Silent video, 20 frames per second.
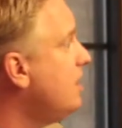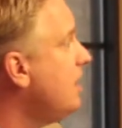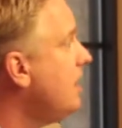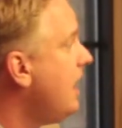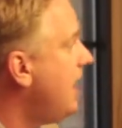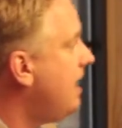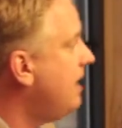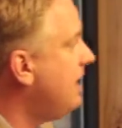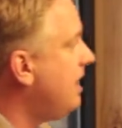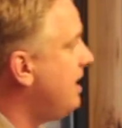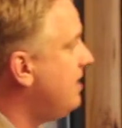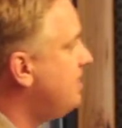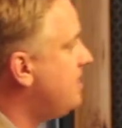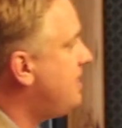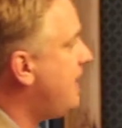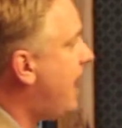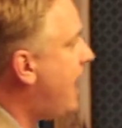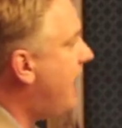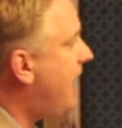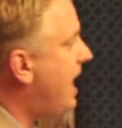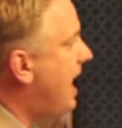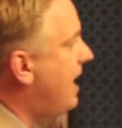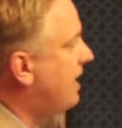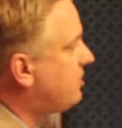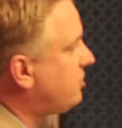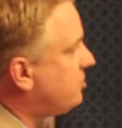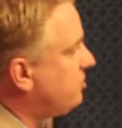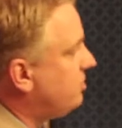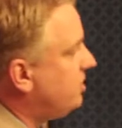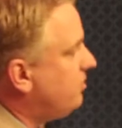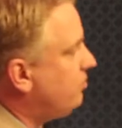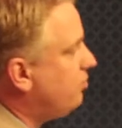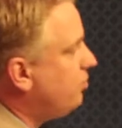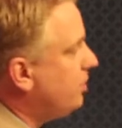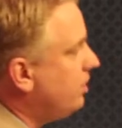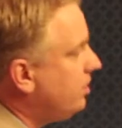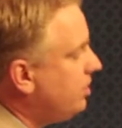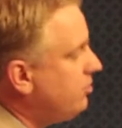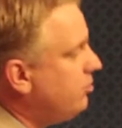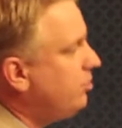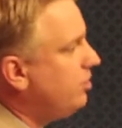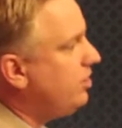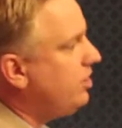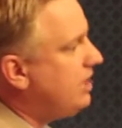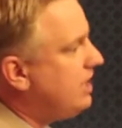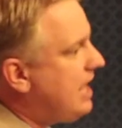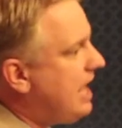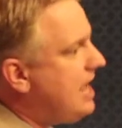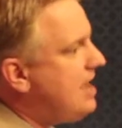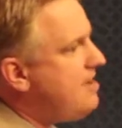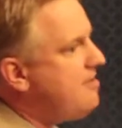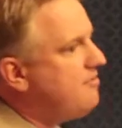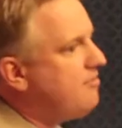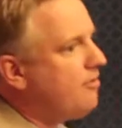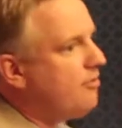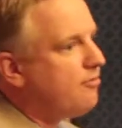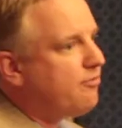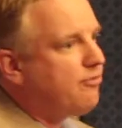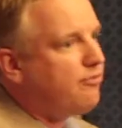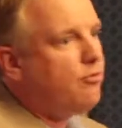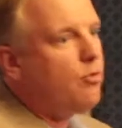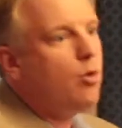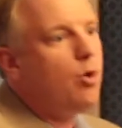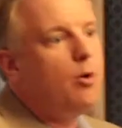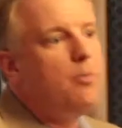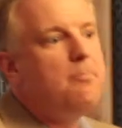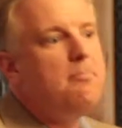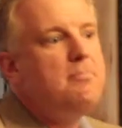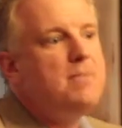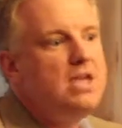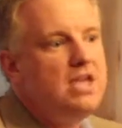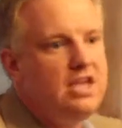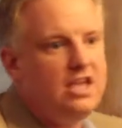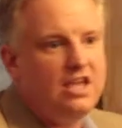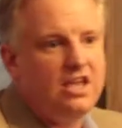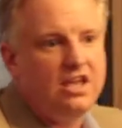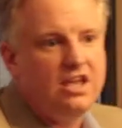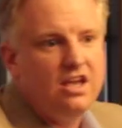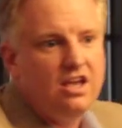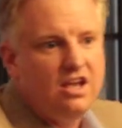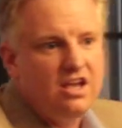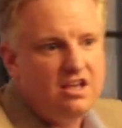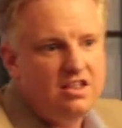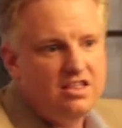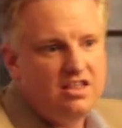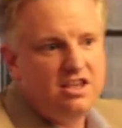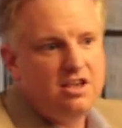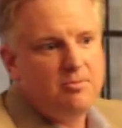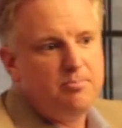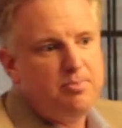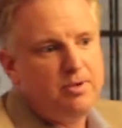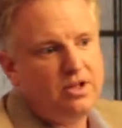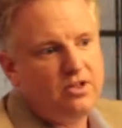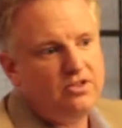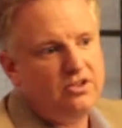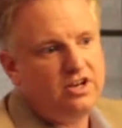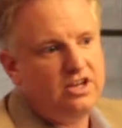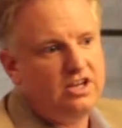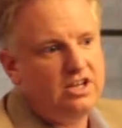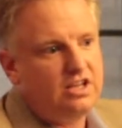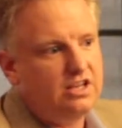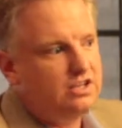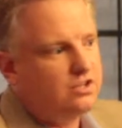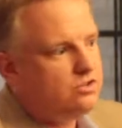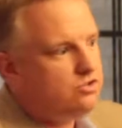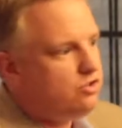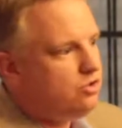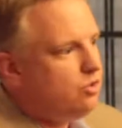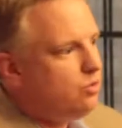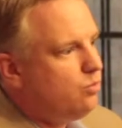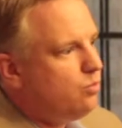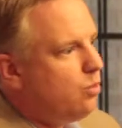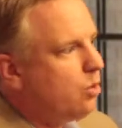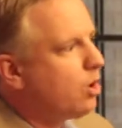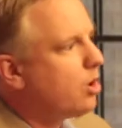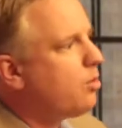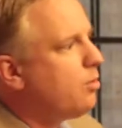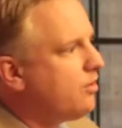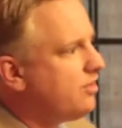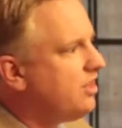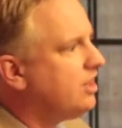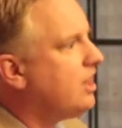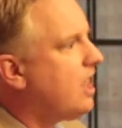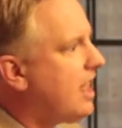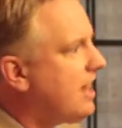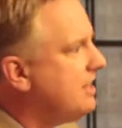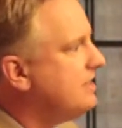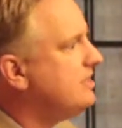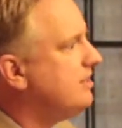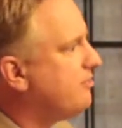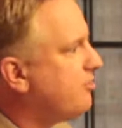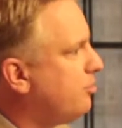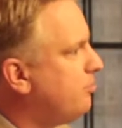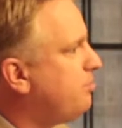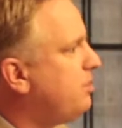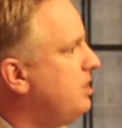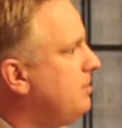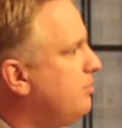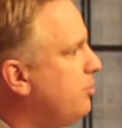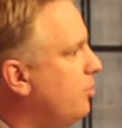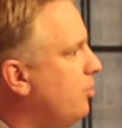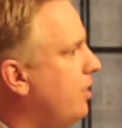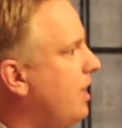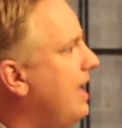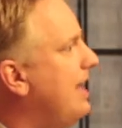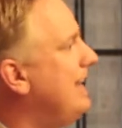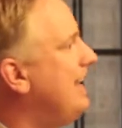And that actually really gave, for me, the ability to work with a lot of different people and